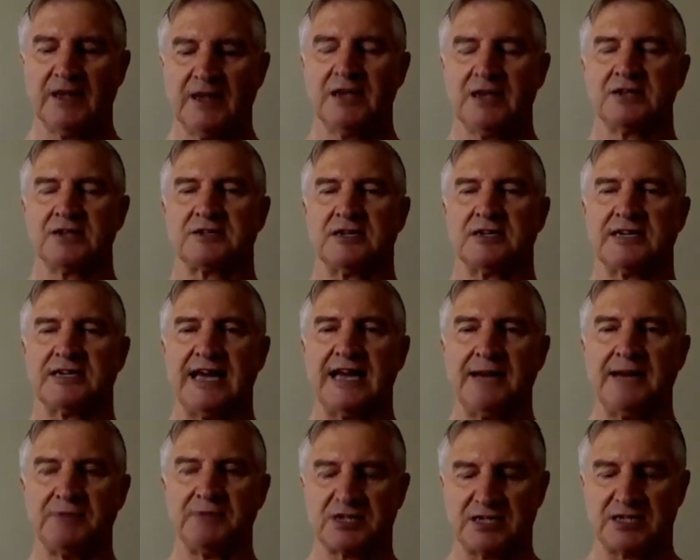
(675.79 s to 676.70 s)
Saddam
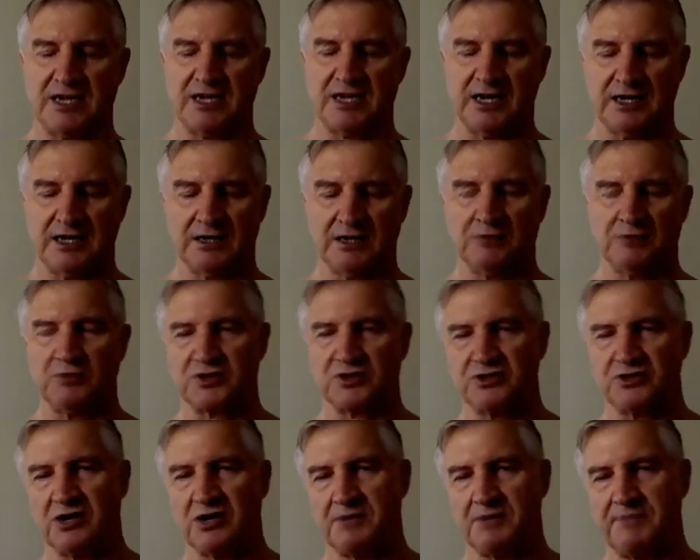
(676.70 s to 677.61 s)
Hussein was
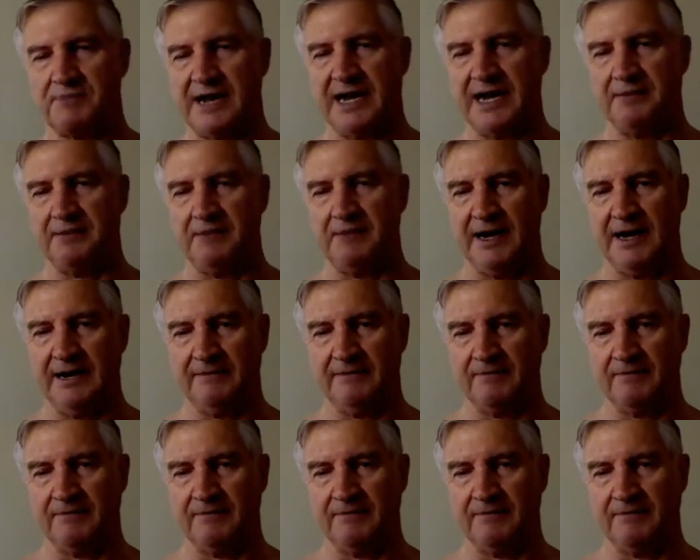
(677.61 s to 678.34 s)
not a bad man.